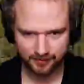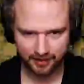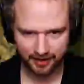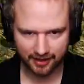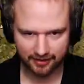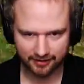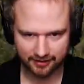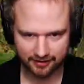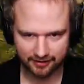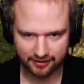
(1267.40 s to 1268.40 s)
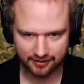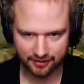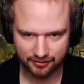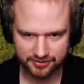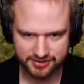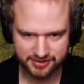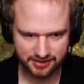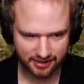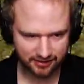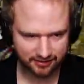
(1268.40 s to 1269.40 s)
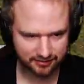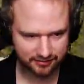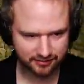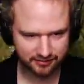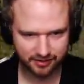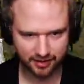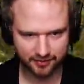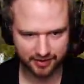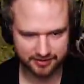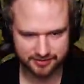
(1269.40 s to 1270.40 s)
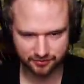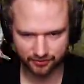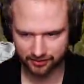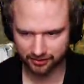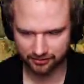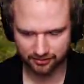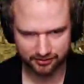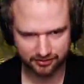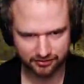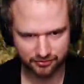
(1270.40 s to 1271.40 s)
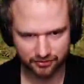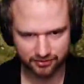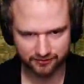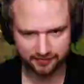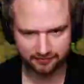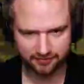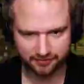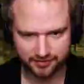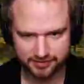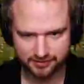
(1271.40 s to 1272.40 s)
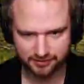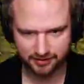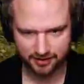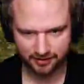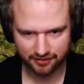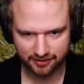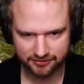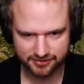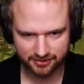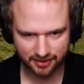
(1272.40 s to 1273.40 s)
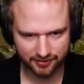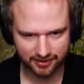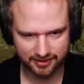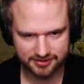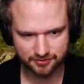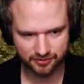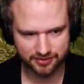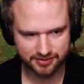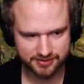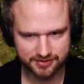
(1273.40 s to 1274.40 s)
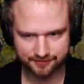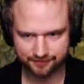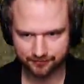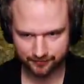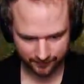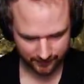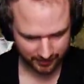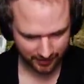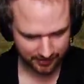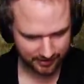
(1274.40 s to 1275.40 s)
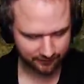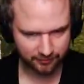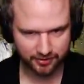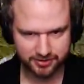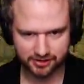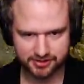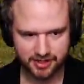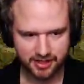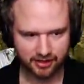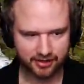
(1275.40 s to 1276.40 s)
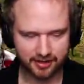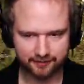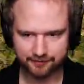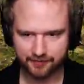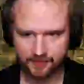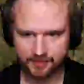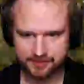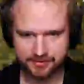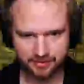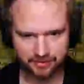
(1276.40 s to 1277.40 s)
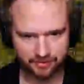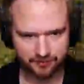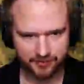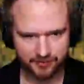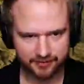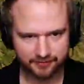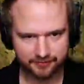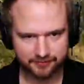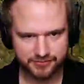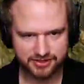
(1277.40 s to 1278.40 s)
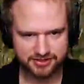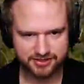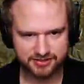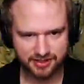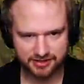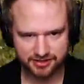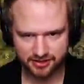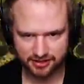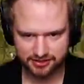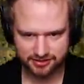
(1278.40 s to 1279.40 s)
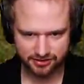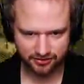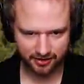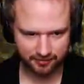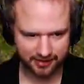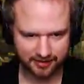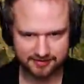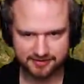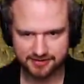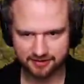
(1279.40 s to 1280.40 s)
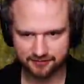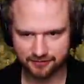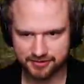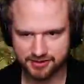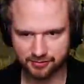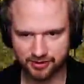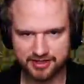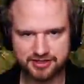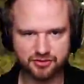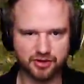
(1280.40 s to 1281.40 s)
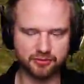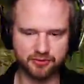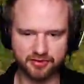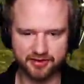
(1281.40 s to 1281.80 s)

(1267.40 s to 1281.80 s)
Hello, son. Kamikaze warrior or Ronins, I have no idea. I think those are kamikaze warriors. And everyone charge. Okay, so... I just joined that battle, as I said, for some relation drop with the